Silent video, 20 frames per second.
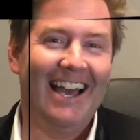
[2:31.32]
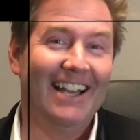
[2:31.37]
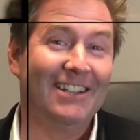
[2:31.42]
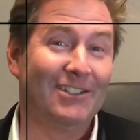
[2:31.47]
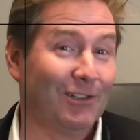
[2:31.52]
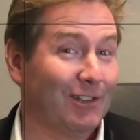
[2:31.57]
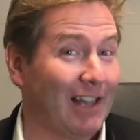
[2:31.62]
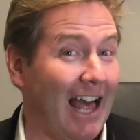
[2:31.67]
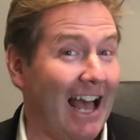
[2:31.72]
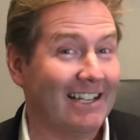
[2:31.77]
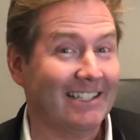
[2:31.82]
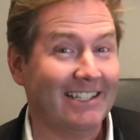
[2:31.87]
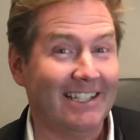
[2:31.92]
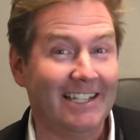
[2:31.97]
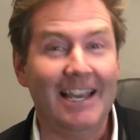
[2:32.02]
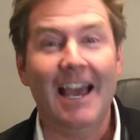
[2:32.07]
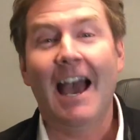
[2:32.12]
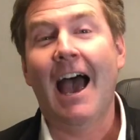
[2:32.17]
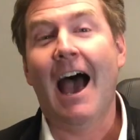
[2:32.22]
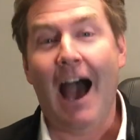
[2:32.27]
And so,
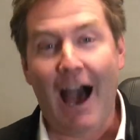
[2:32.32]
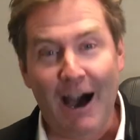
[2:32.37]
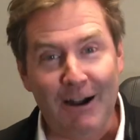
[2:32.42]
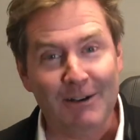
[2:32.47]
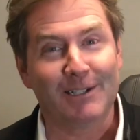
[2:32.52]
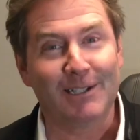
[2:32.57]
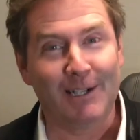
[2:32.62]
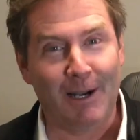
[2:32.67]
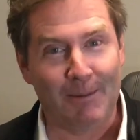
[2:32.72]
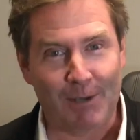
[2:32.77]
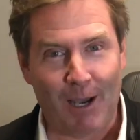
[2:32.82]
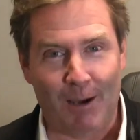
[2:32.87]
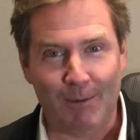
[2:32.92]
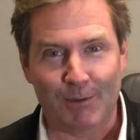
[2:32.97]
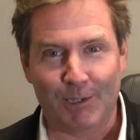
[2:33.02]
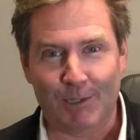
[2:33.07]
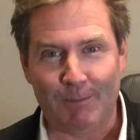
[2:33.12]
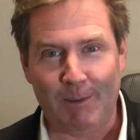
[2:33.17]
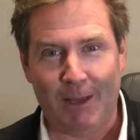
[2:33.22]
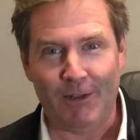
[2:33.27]
lastly, how does an
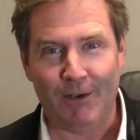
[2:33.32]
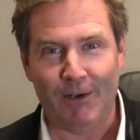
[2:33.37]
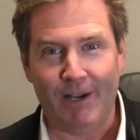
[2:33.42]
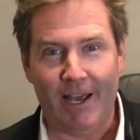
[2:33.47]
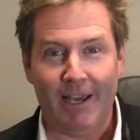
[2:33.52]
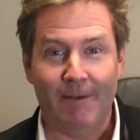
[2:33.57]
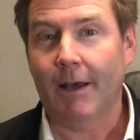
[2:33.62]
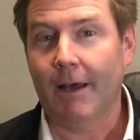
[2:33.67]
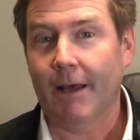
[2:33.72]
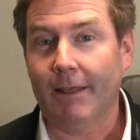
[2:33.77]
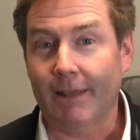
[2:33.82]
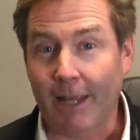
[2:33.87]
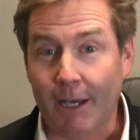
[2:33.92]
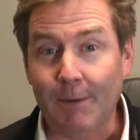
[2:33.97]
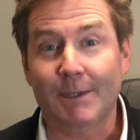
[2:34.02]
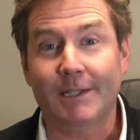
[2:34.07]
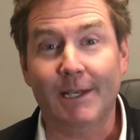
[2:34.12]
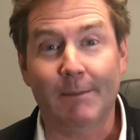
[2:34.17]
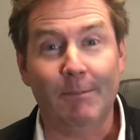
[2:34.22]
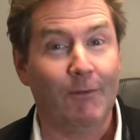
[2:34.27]
optometrist spend their day? Like
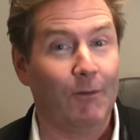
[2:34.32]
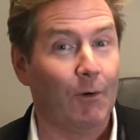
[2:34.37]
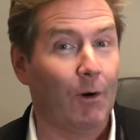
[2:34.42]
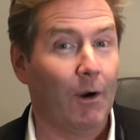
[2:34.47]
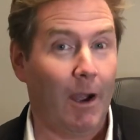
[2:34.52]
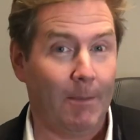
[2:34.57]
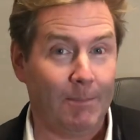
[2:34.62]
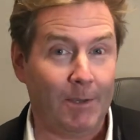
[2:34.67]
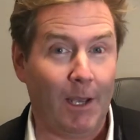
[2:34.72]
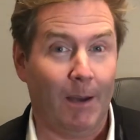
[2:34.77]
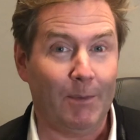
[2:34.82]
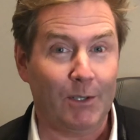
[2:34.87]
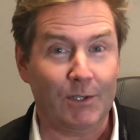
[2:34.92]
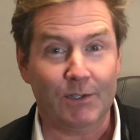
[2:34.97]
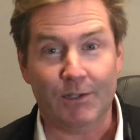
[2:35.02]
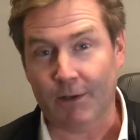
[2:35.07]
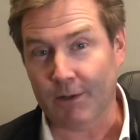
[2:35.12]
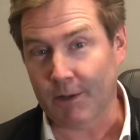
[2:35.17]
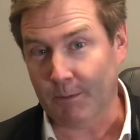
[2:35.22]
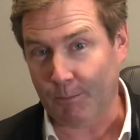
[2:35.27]
we said before,
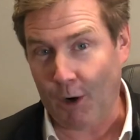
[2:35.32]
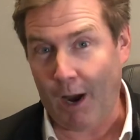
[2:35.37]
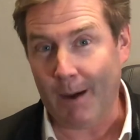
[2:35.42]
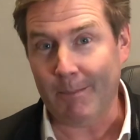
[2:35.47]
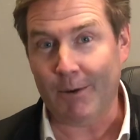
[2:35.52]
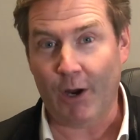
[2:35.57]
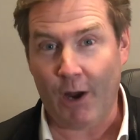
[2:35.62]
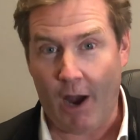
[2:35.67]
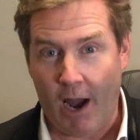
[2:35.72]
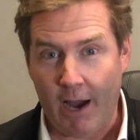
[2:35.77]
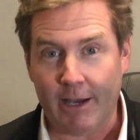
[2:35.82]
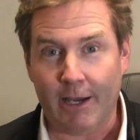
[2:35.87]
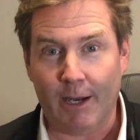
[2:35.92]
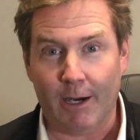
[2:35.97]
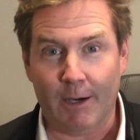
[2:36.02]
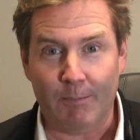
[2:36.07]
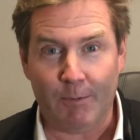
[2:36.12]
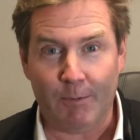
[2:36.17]
optometrists are the primary eye care